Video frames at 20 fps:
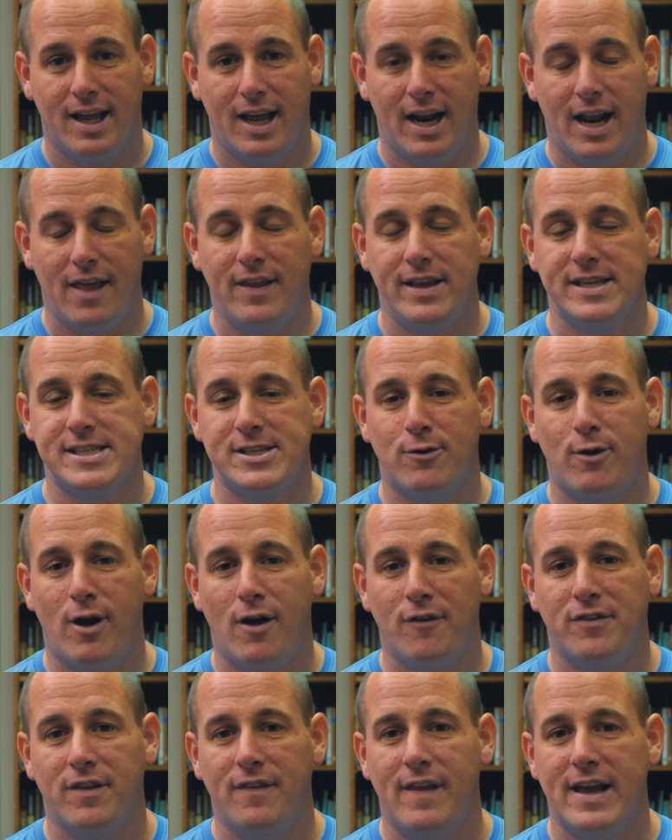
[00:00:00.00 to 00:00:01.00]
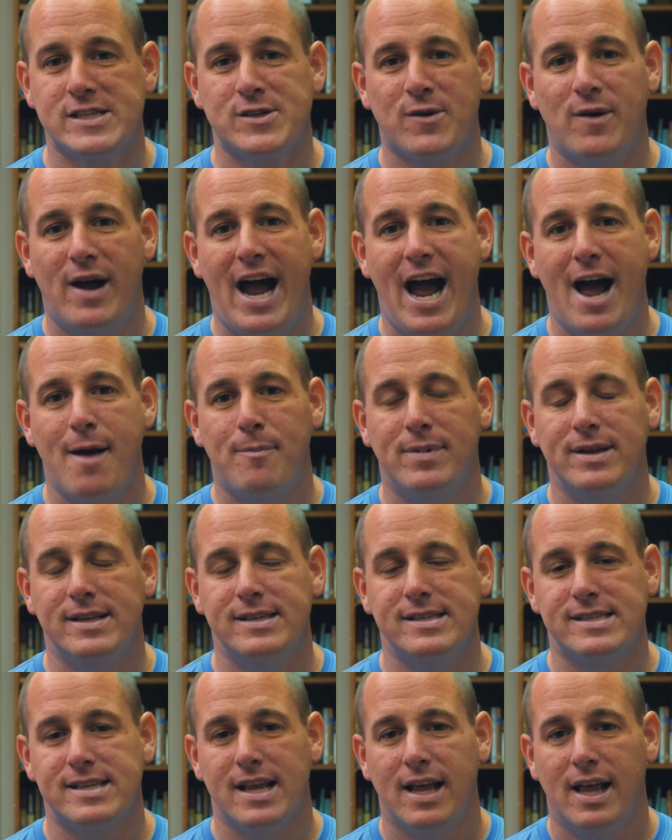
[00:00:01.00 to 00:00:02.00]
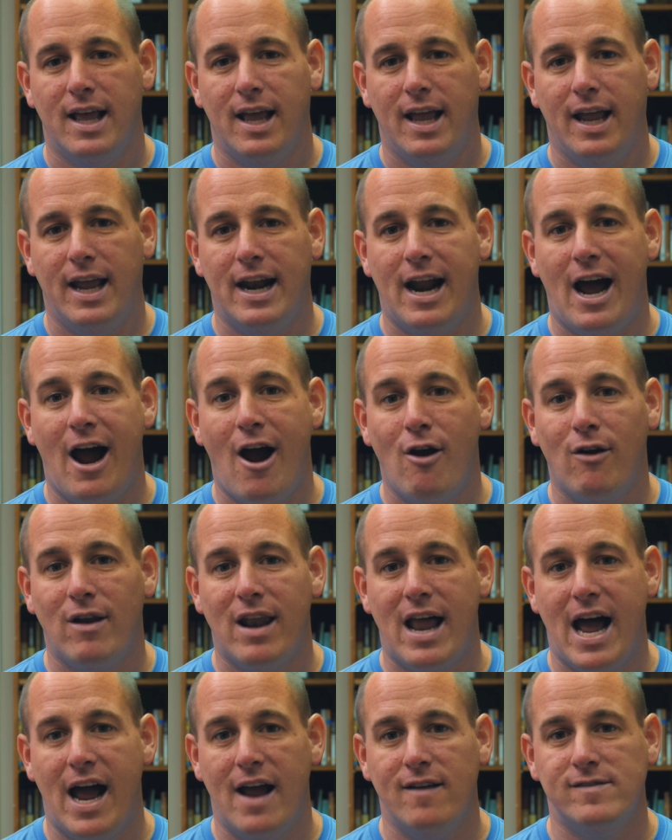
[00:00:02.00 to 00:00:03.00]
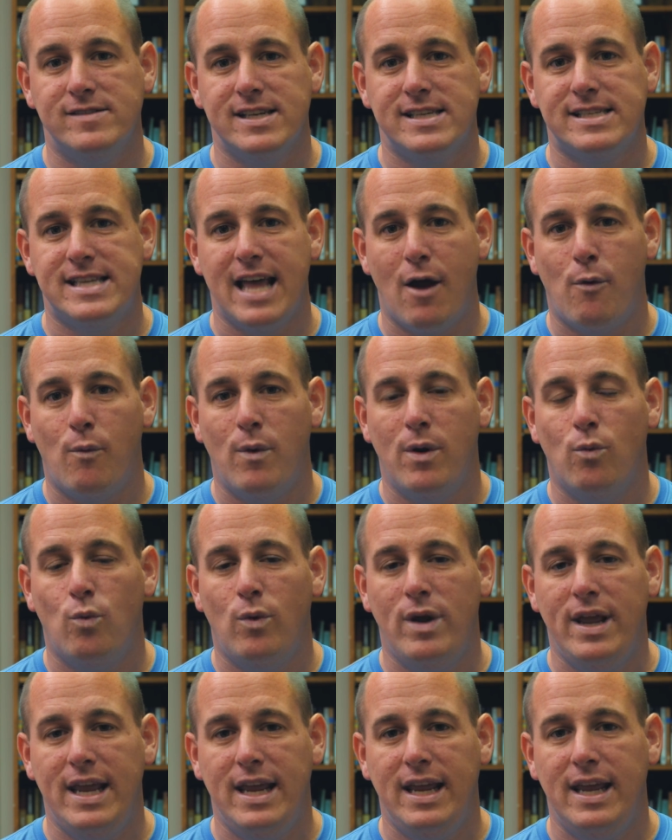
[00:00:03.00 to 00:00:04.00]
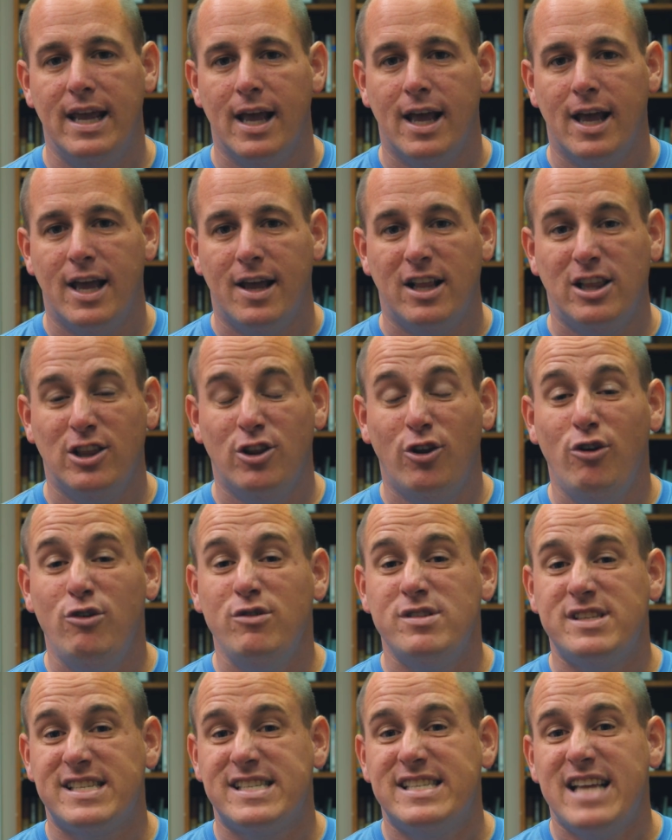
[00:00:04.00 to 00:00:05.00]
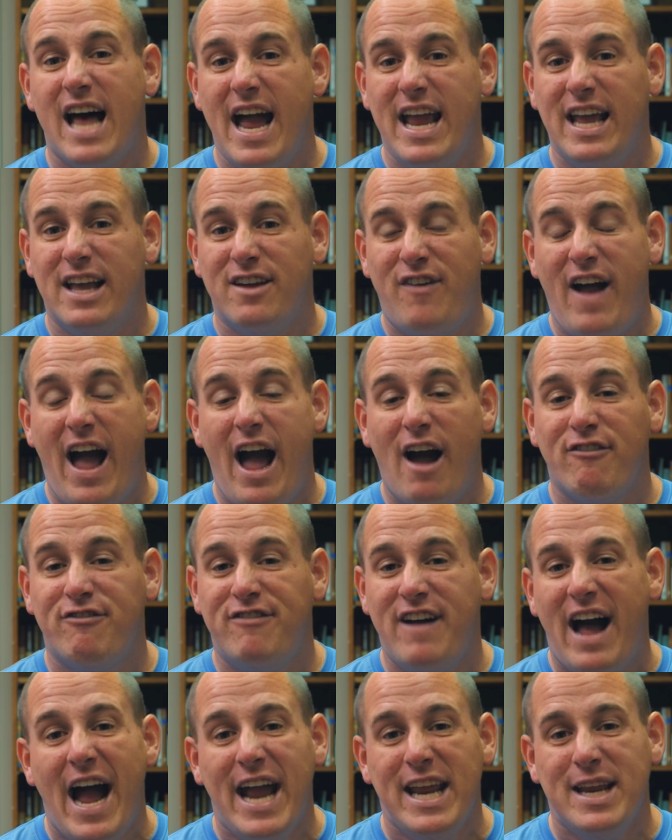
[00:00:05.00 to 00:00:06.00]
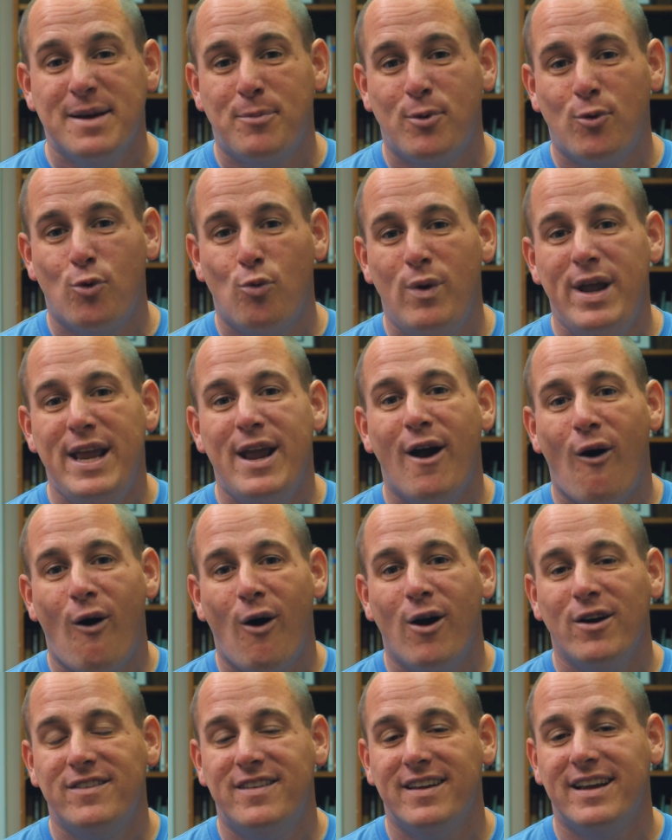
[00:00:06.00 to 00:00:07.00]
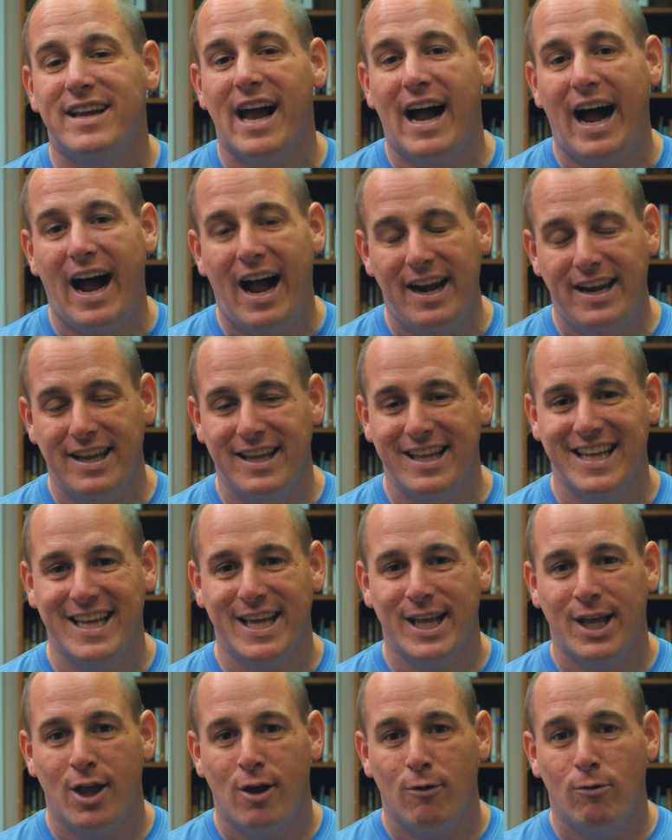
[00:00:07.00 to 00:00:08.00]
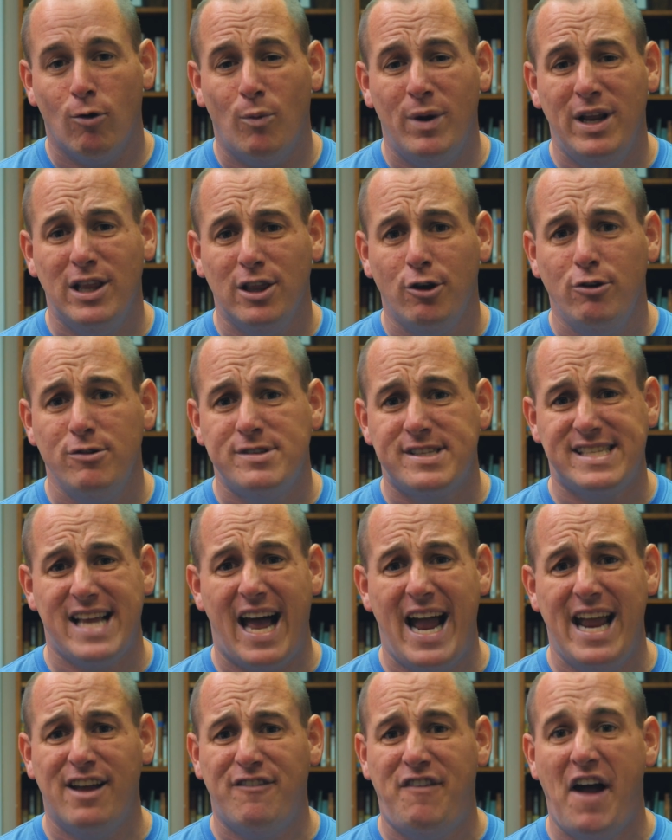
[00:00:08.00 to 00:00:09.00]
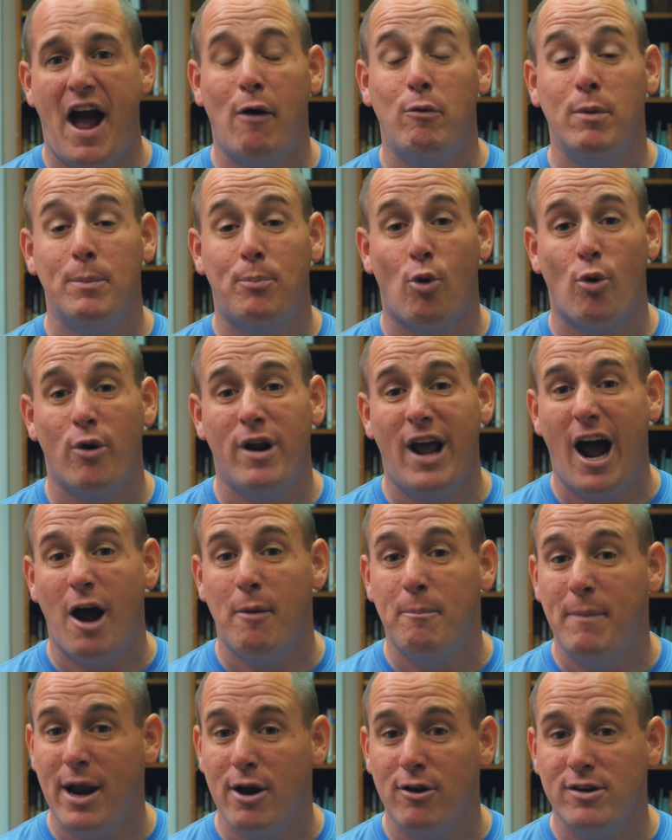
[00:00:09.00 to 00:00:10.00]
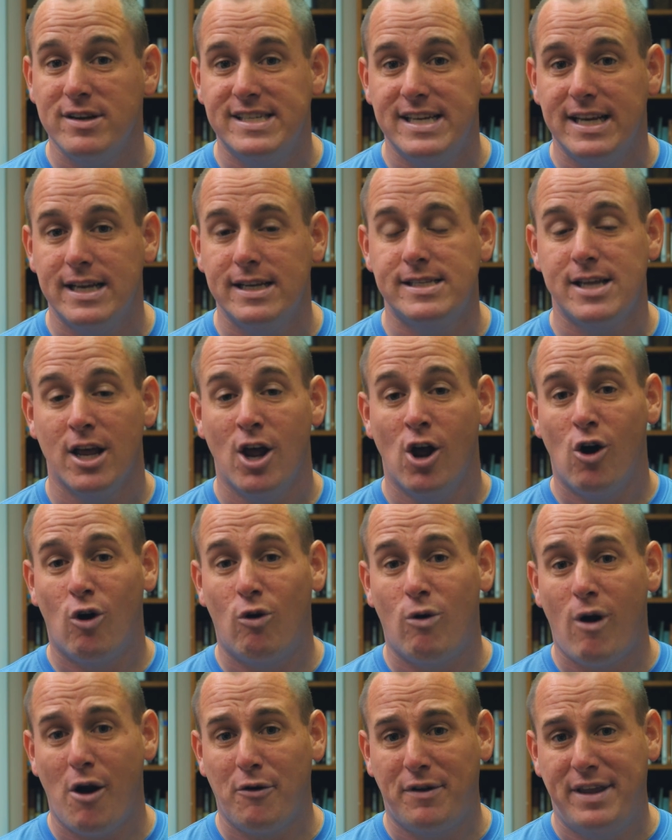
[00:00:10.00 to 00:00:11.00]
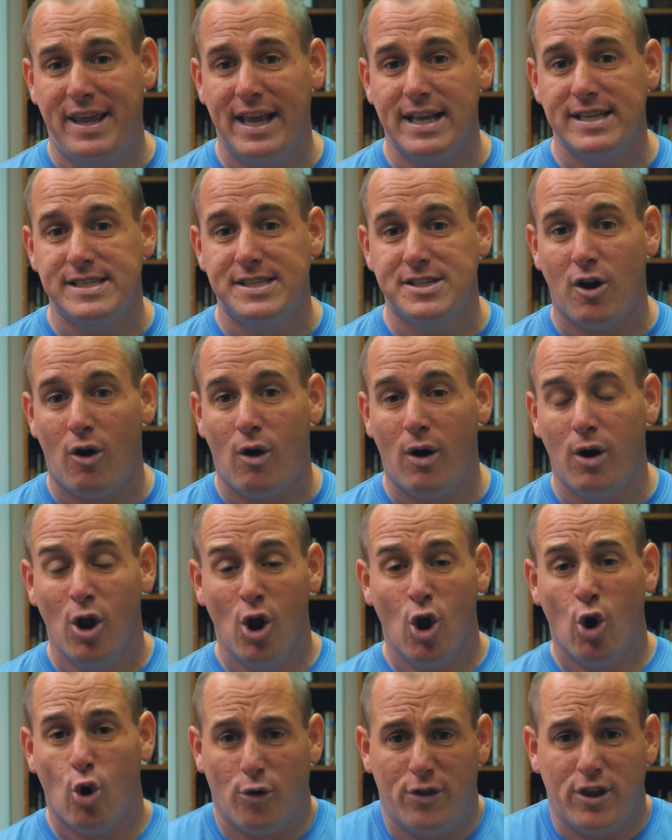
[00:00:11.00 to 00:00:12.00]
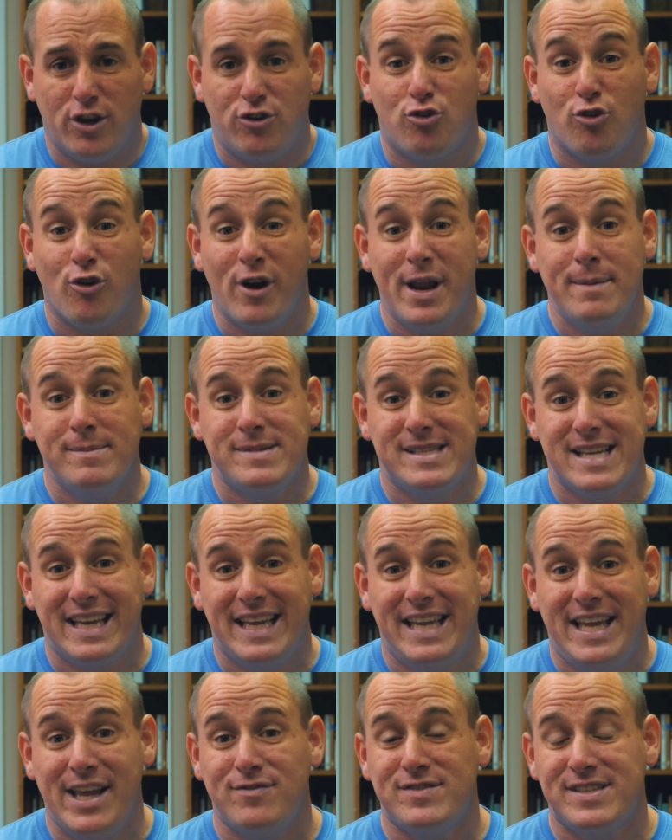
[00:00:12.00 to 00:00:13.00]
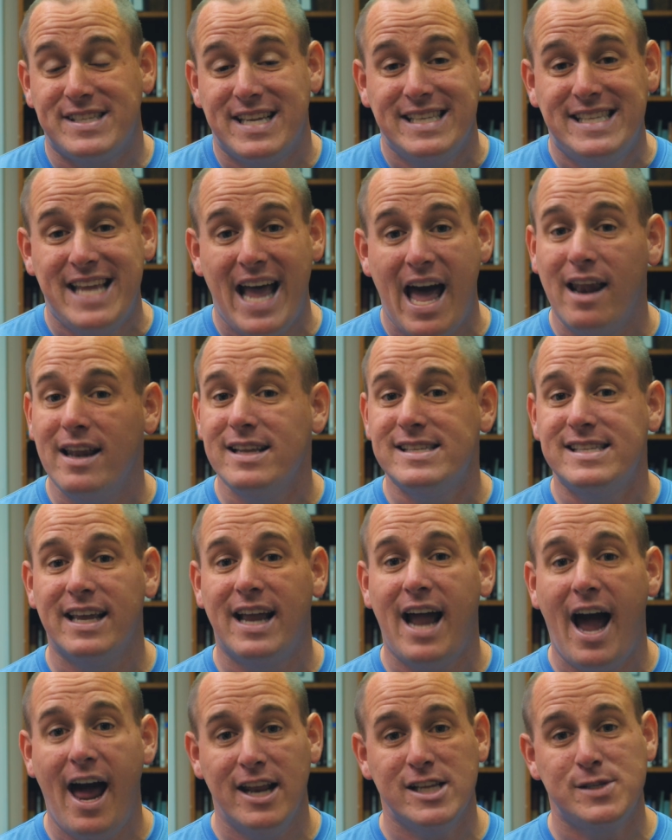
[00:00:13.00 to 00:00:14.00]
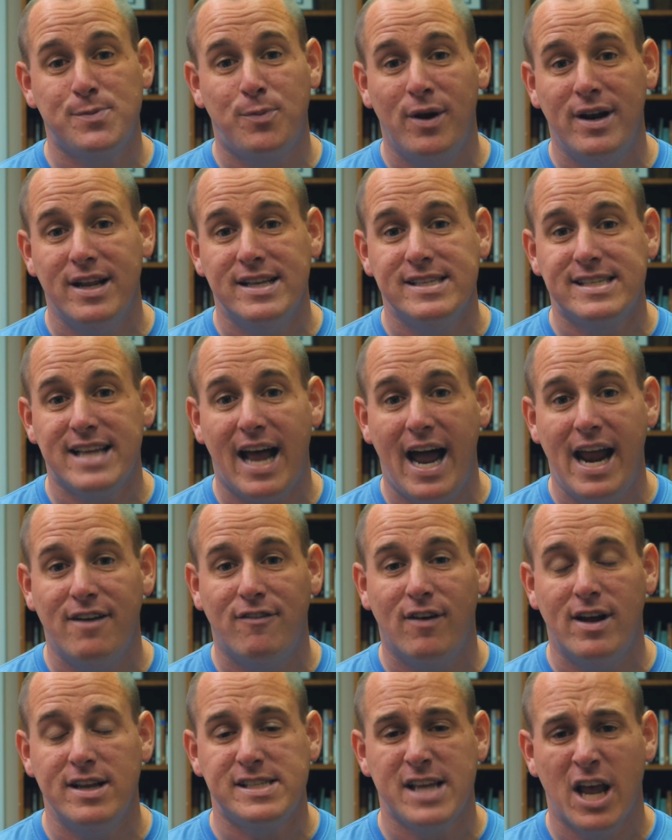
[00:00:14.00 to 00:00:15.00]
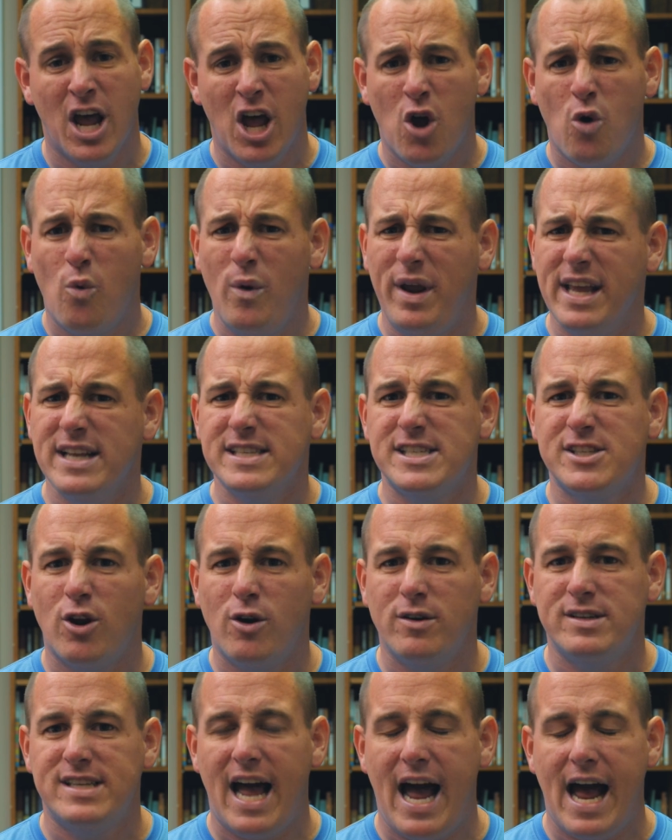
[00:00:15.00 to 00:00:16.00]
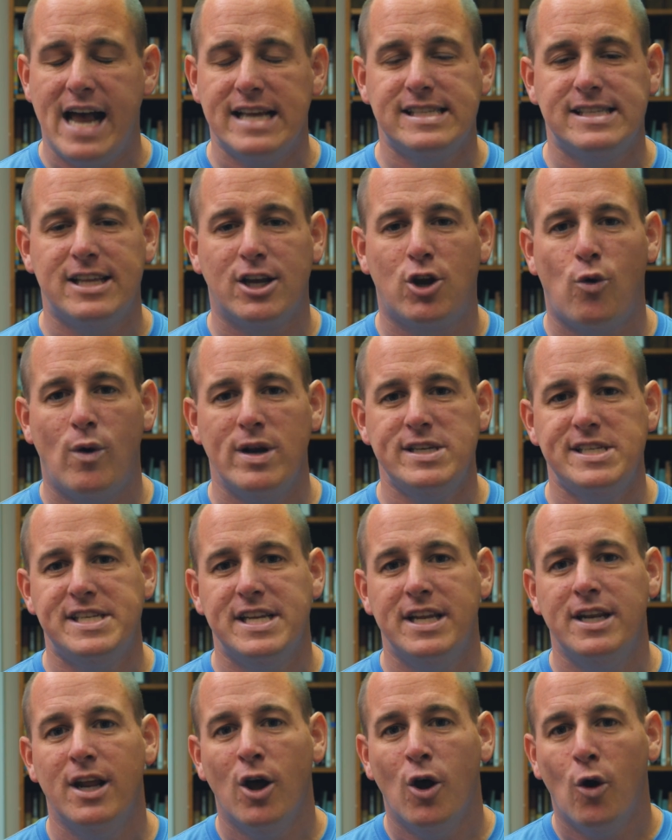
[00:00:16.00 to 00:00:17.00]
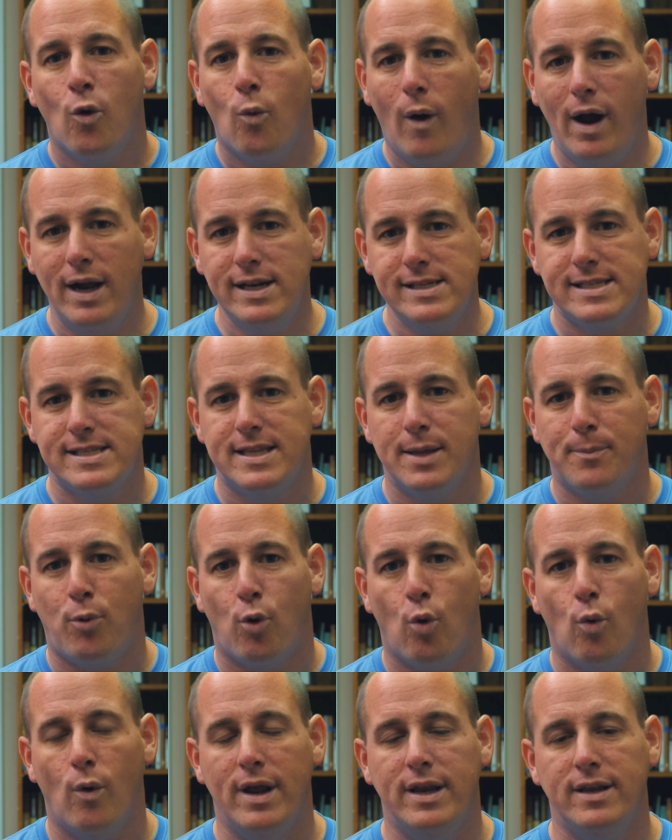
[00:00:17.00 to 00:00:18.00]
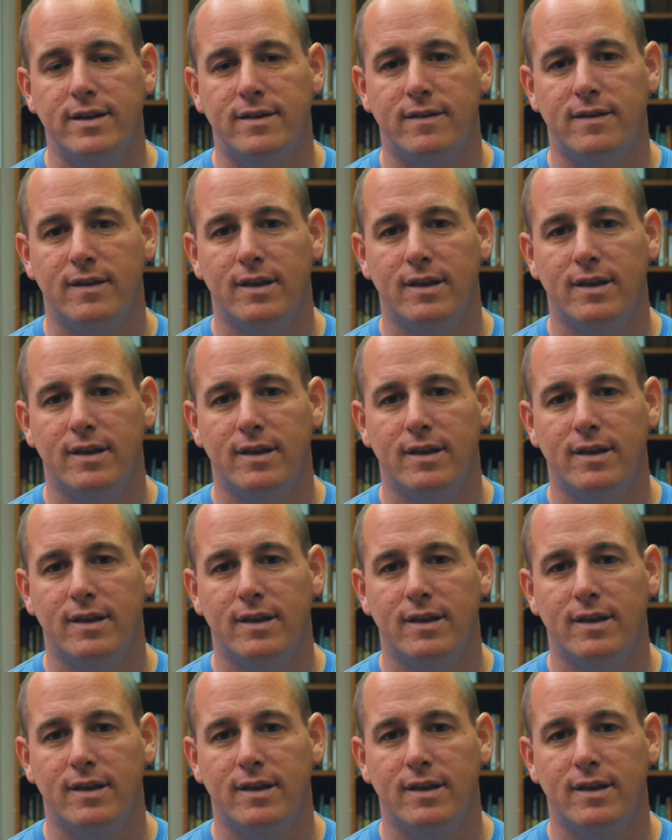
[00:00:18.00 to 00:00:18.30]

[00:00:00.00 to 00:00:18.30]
And I think so often that's what happens in our lives, is that when we lose sight of how valuable we are to God, when we lose sight of how important our marriage is, or our kids are, or the dreams and gifts and talents that God has put inside of us, we can start to ask the question, what's the point?